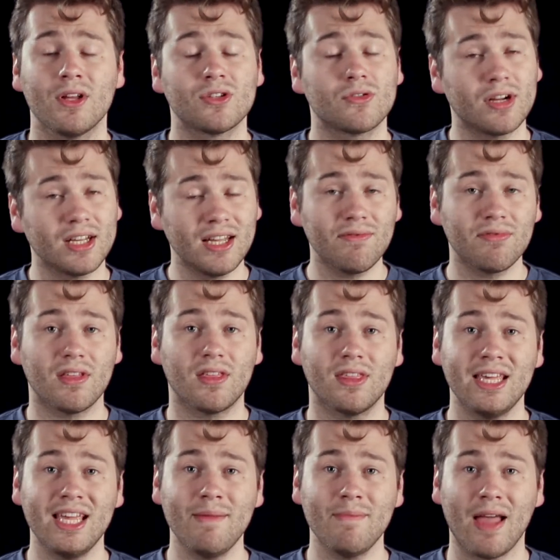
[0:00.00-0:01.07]
So I give the
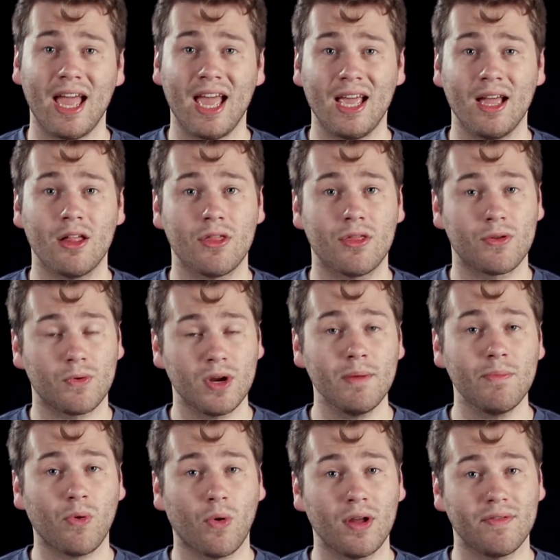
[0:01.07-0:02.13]
theme a
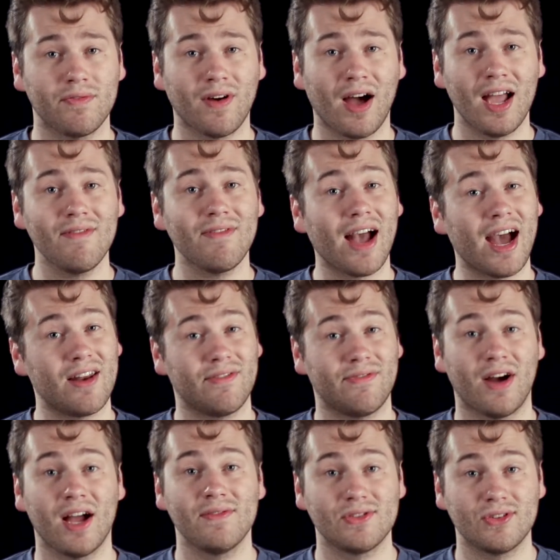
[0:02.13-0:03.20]
3.5 out of
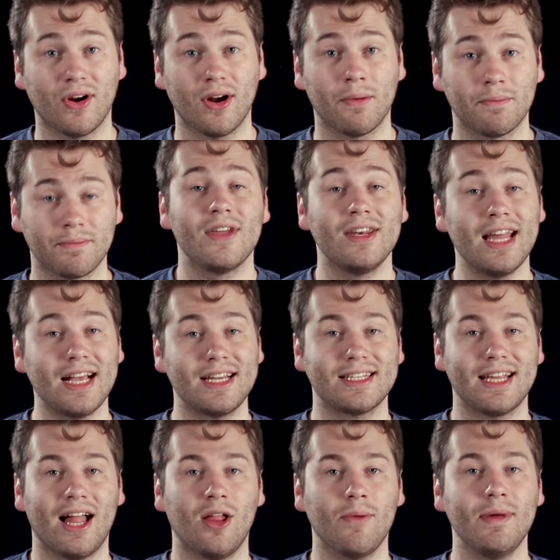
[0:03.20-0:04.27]
5 star. The next
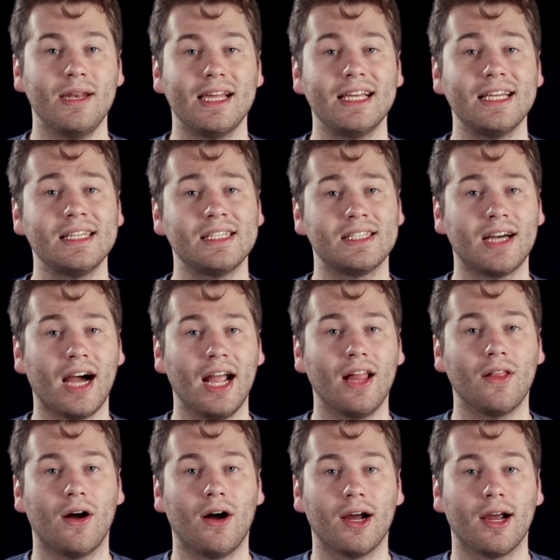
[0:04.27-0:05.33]
element is
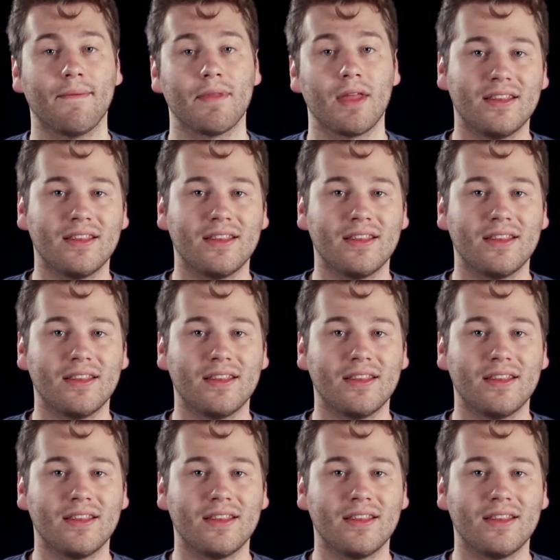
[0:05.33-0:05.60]
dialogue.